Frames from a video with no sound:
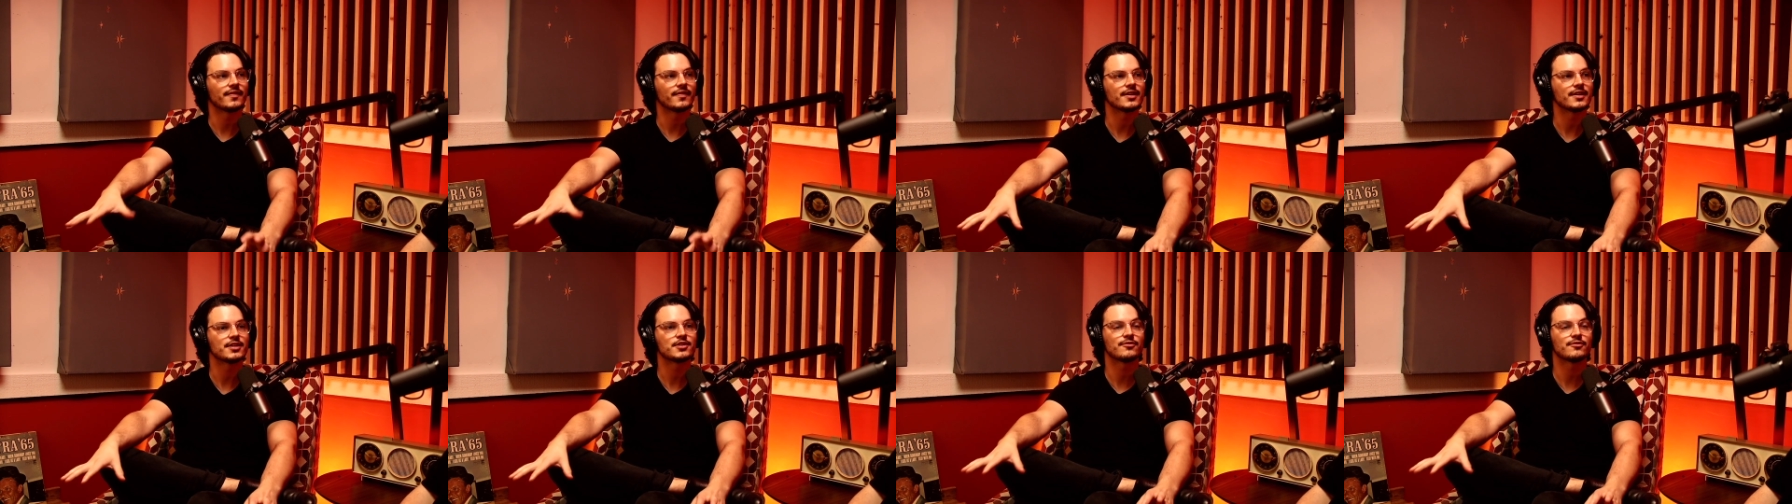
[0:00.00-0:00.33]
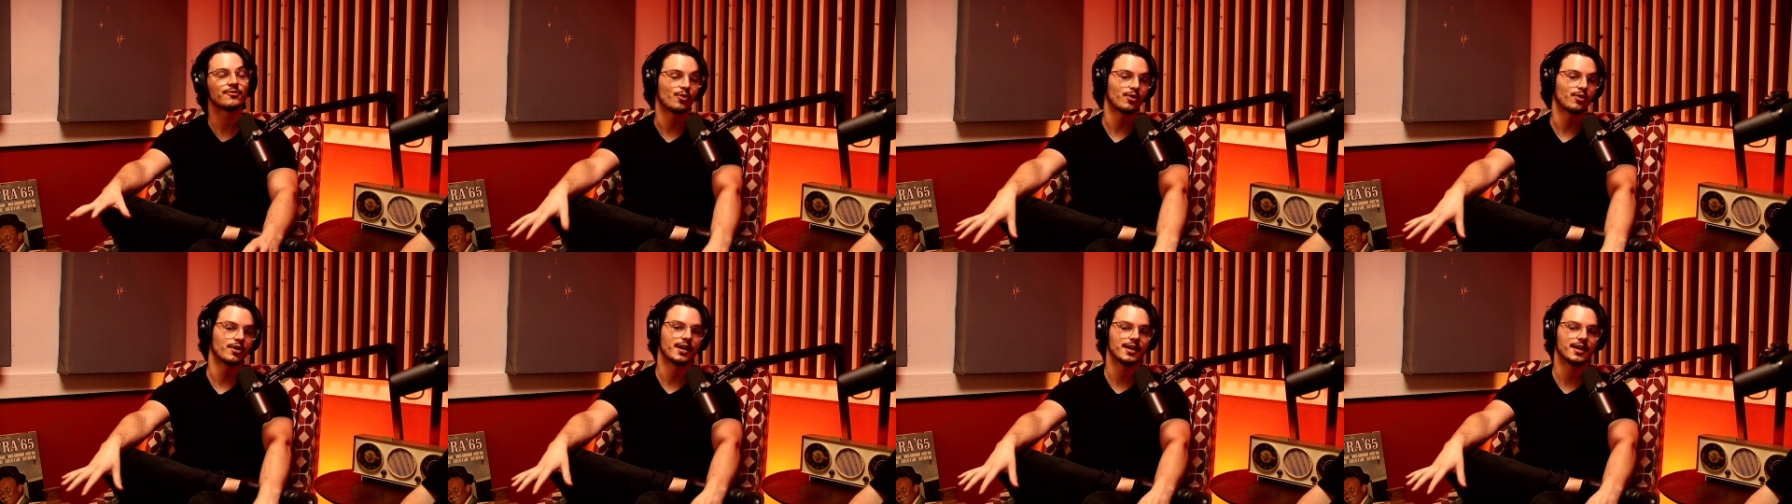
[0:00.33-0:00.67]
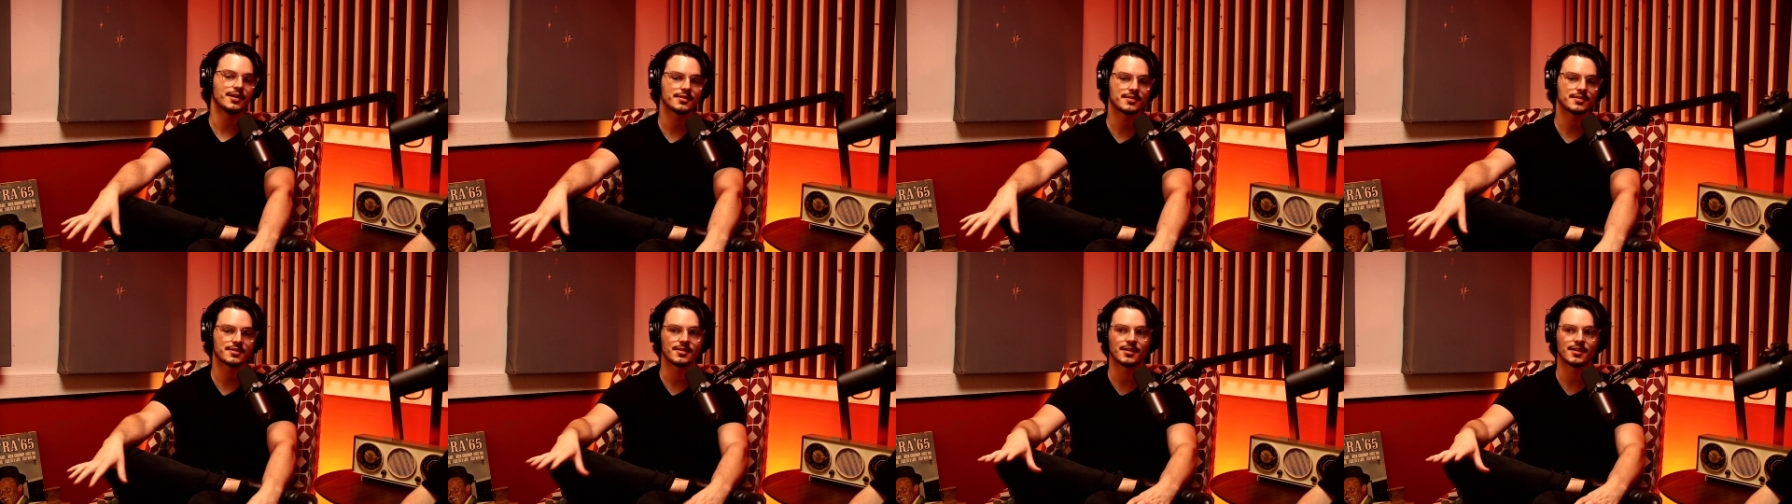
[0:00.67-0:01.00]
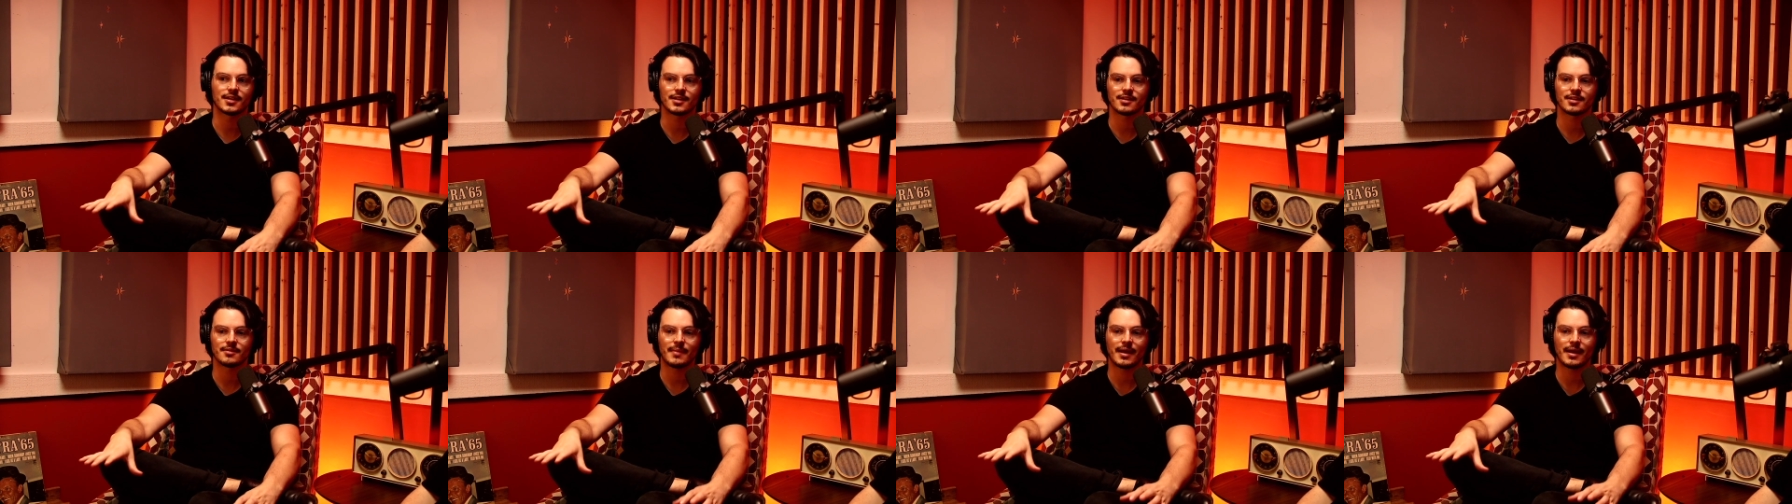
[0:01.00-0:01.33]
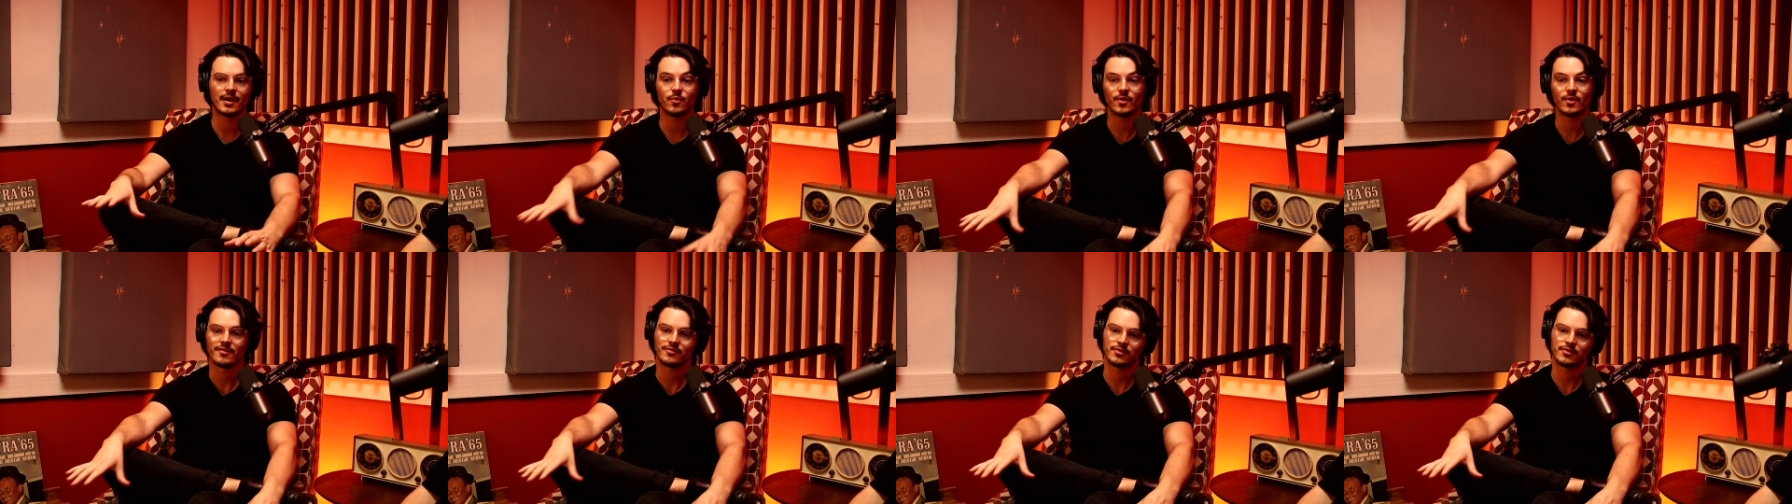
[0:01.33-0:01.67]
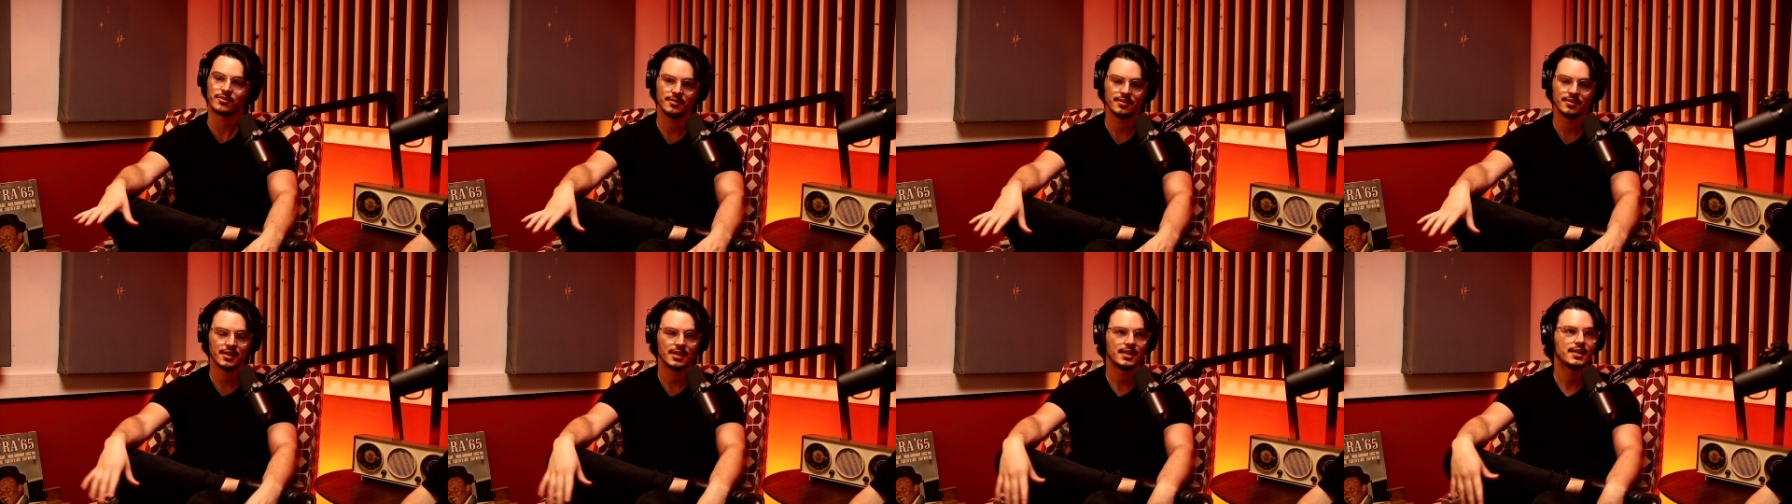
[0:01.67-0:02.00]
this for us.
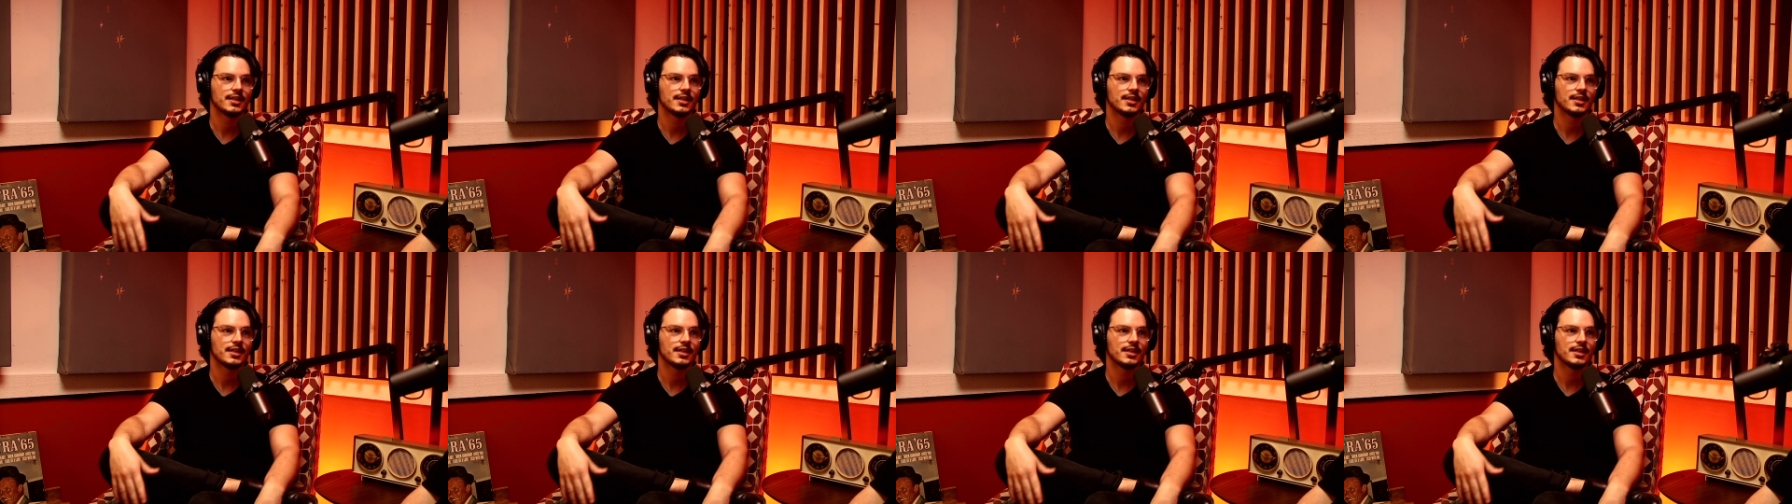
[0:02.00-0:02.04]
However,